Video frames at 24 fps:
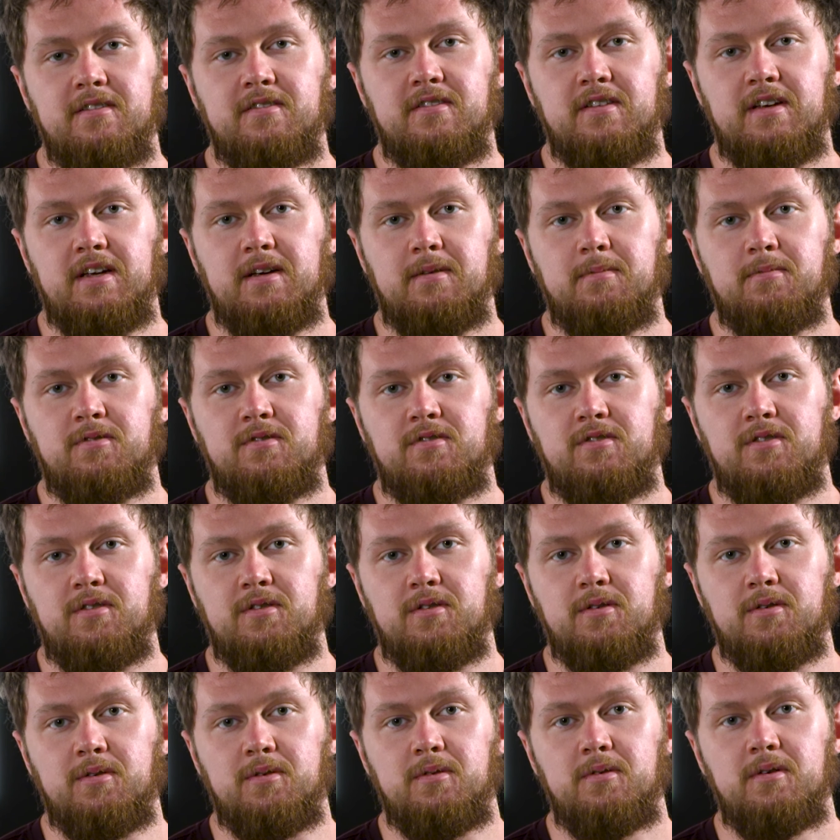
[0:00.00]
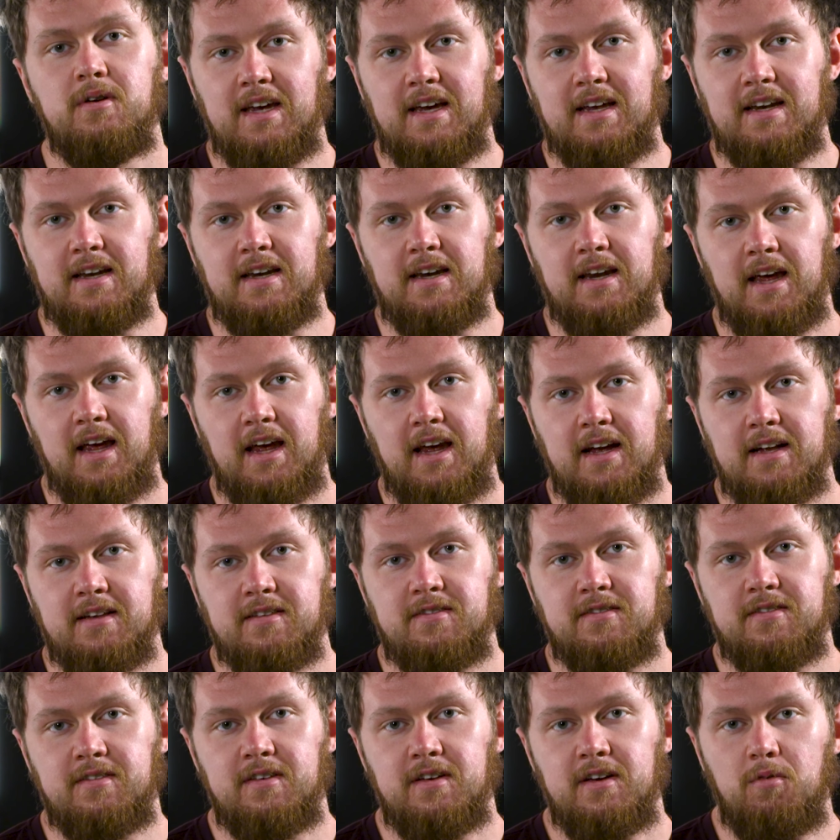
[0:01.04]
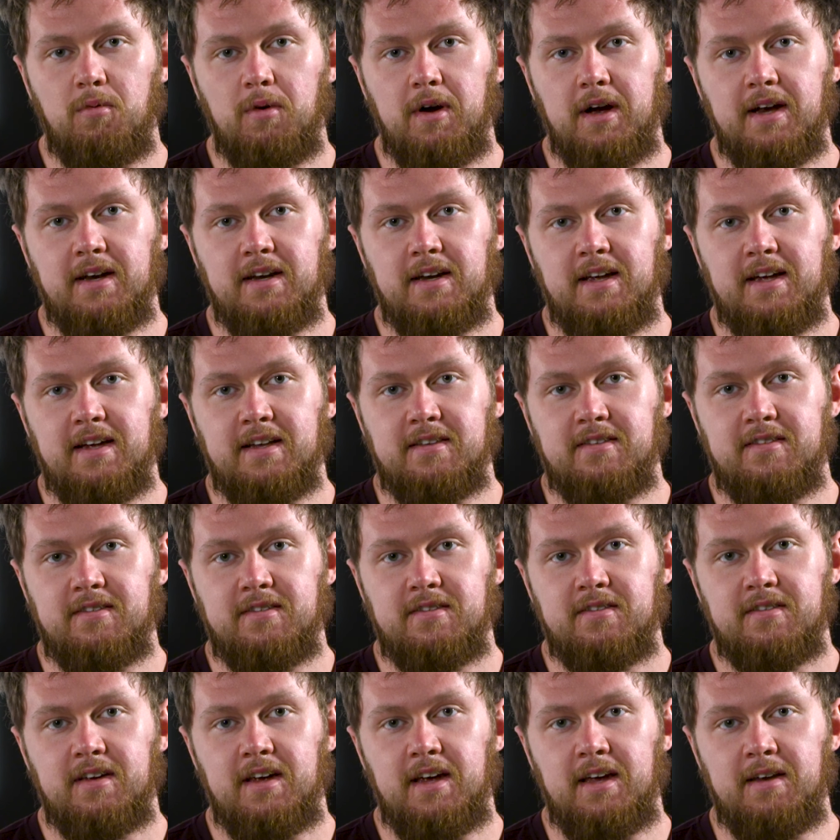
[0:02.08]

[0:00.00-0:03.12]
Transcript: seems to get enhanced when it's